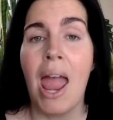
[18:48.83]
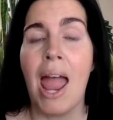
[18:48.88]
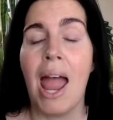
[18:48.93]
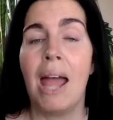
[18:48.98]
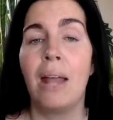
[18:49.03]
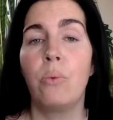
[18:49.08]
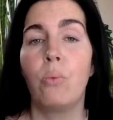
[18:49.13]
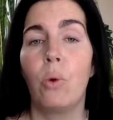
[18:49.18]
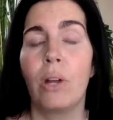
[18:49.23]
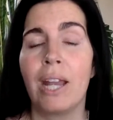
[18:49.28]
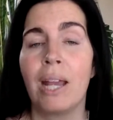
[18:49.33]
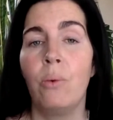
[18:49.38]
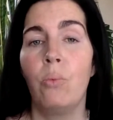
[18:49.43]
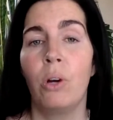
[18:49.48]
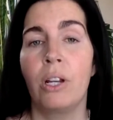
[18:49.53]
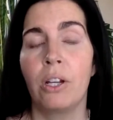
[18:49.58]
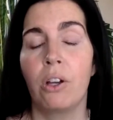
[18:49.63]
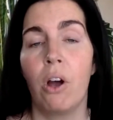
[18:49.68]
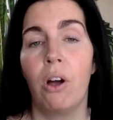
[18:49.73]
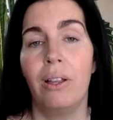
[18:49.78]
And what I
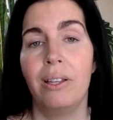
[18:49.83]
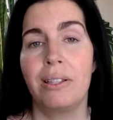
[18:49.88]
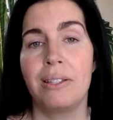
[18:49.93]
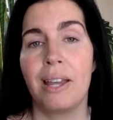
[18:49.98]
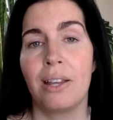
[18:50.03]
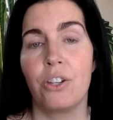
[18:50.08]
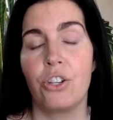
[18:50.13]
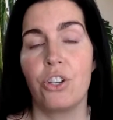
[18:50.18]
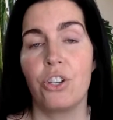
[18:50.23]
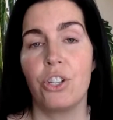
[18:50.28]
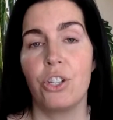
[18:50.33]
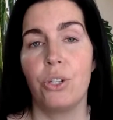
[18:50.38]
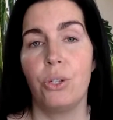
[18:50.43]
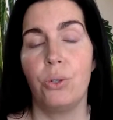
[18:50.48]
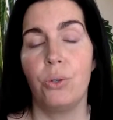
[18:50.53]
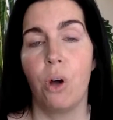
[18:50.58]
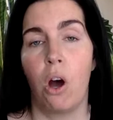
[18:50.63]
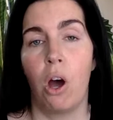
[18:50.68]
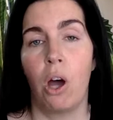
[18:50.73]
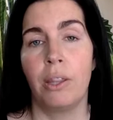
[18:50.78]
want to call attention
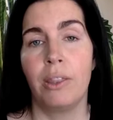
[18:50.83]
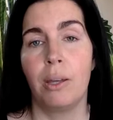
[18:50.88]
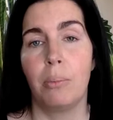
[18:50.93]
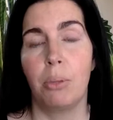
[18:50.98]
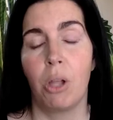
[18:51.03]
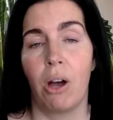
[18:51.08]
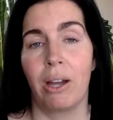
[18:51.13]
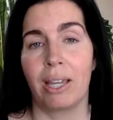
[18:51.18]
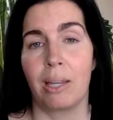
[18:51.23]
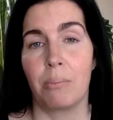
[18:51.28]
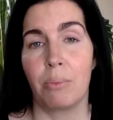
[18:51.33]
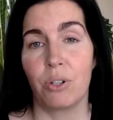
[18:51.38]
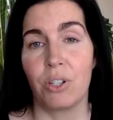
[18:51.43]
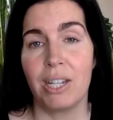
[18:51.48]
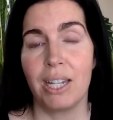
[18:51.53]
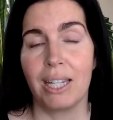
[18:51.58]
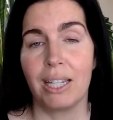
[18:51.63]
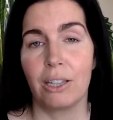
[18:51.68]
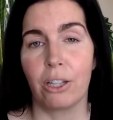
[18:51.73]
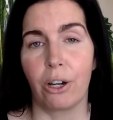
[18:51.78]
to on the blog in
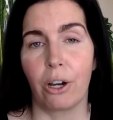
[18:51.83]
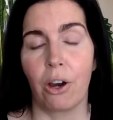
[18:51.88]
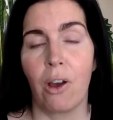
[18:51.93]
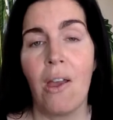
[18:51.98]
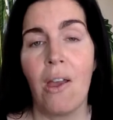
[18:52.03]
particular